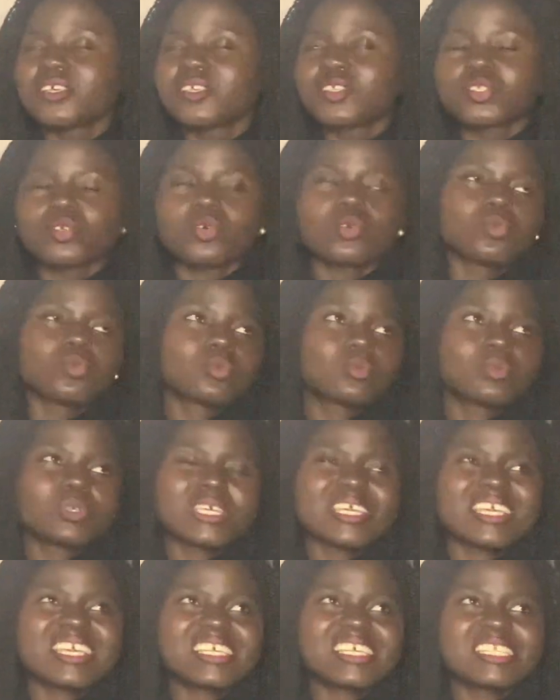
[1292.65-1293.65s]
So
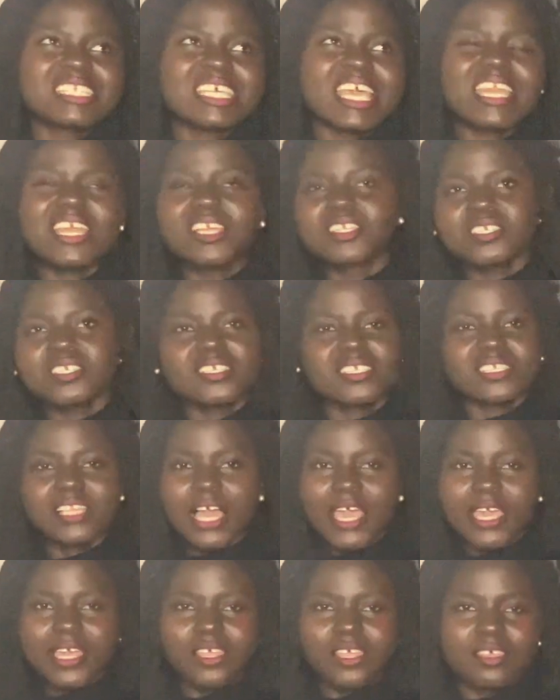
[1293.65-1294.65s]
his energy is
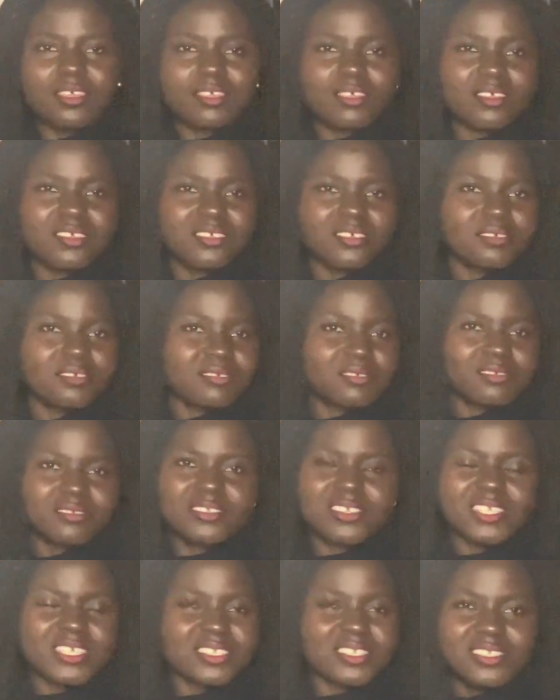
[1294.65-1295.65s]
like,
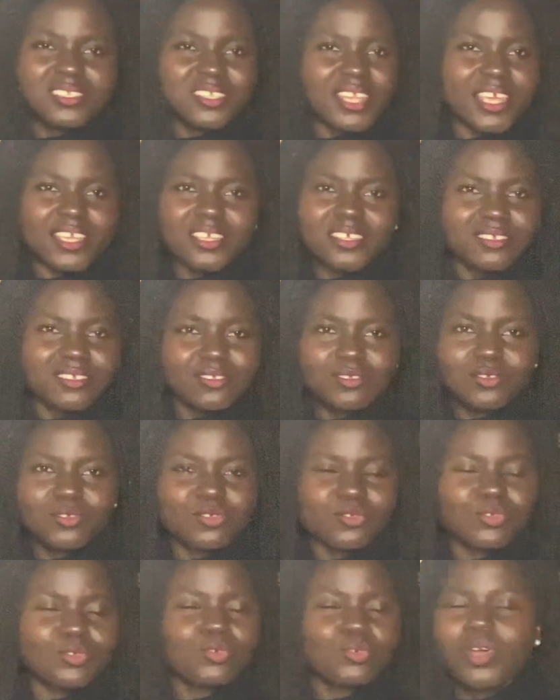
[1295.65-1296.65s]
this, like,
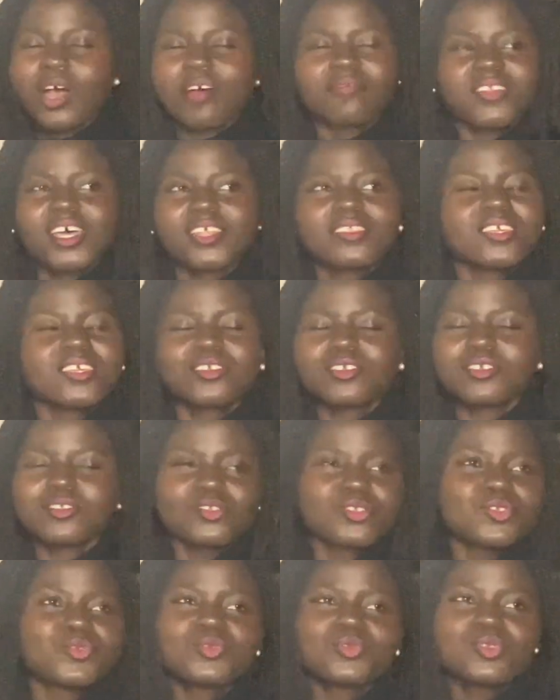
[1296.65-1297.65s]
you have nothing
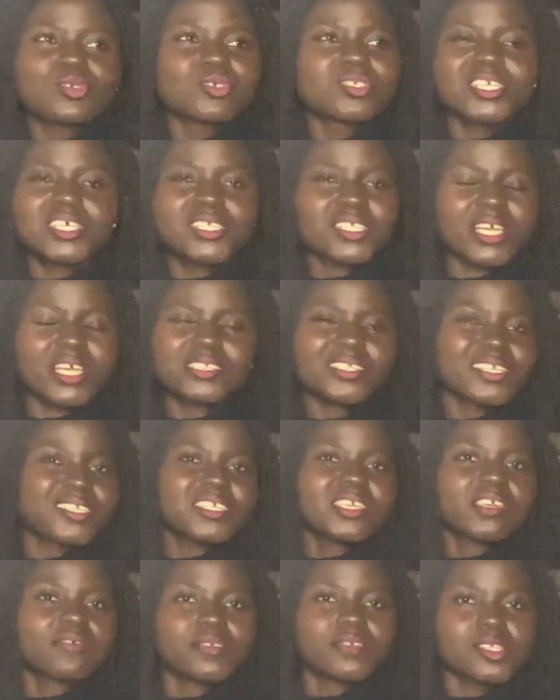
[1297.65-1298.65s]
to do, so just
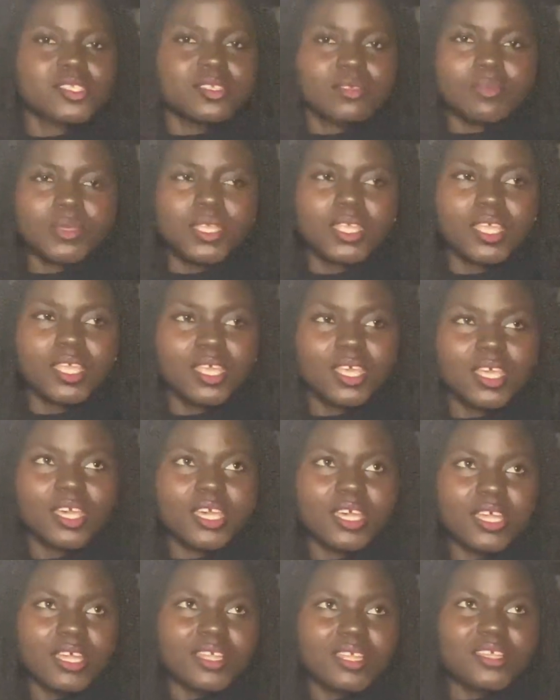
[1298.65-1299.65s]
give in to me.
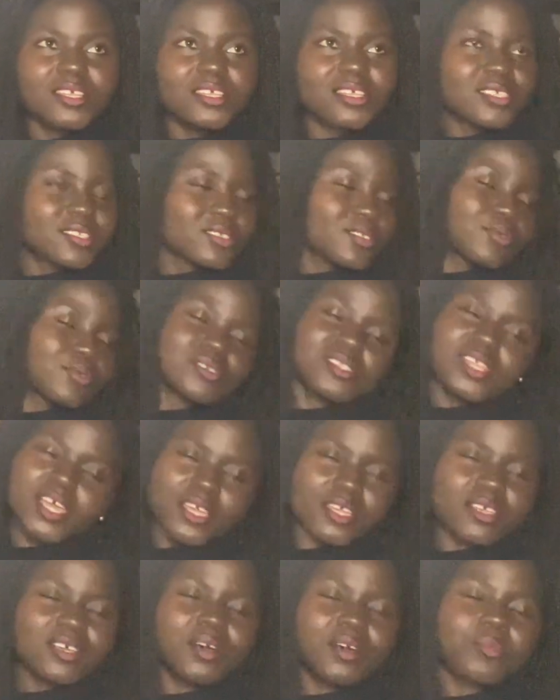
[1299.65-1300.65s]
So he was
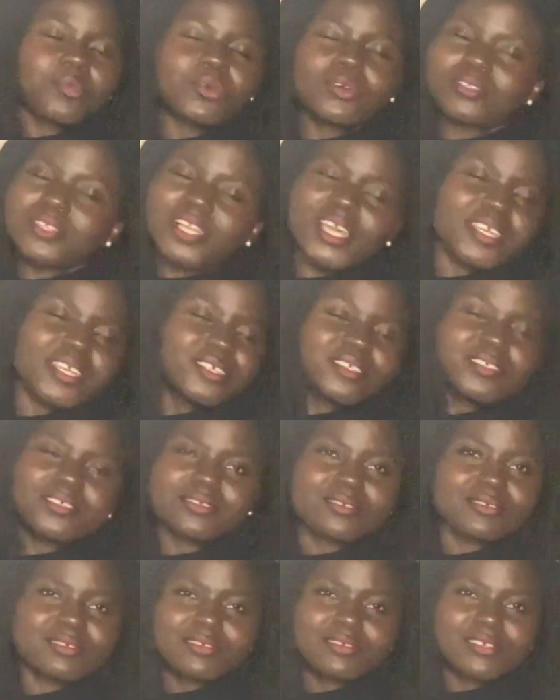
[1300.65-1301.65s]
like, come on, like,
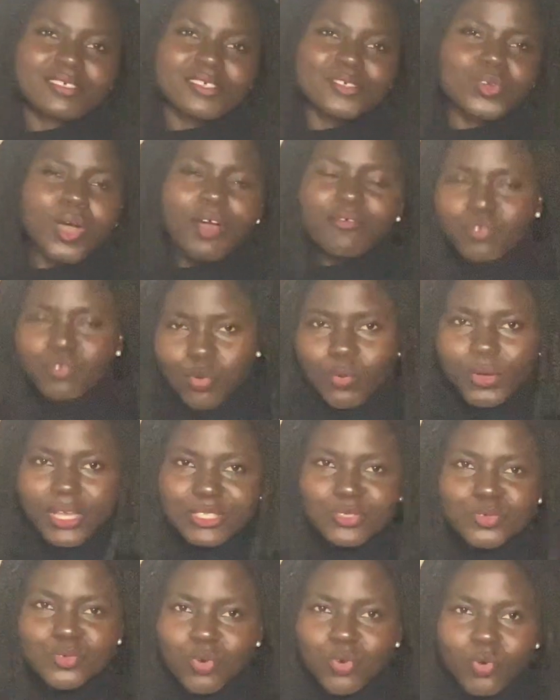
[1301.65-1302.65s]
you have nowhere
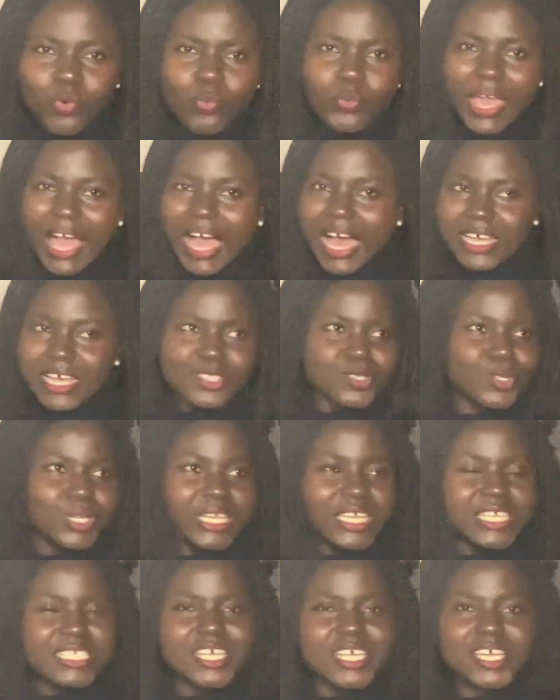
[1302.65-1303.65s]
to go, we are
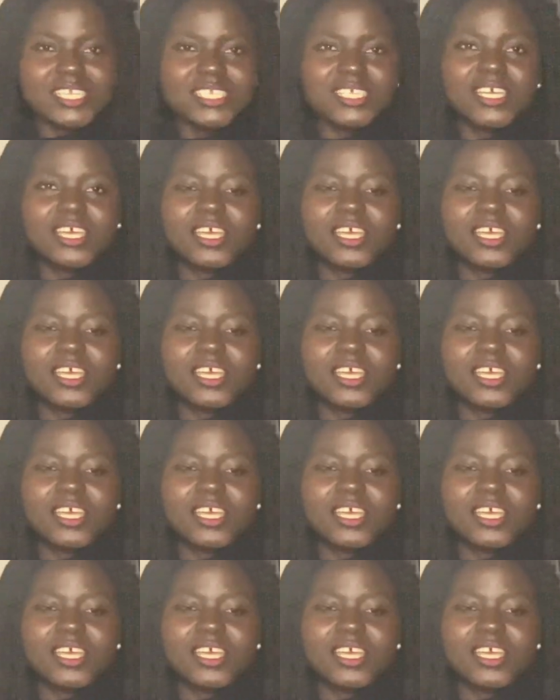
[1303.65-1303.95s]
isolated.